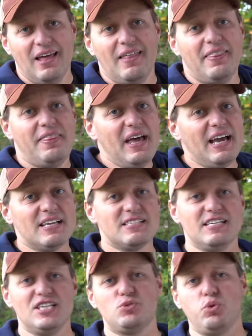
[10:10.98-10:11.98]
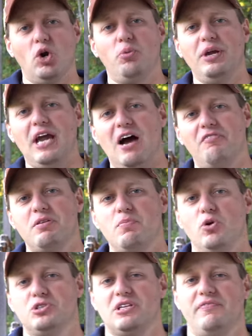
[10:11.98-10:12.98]
This is where we have the
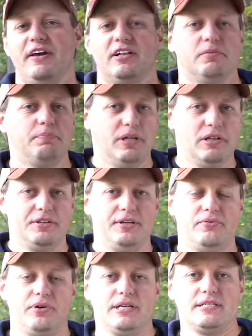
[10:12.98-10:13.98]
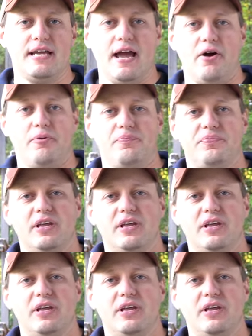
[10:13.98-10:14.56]
most availability right now.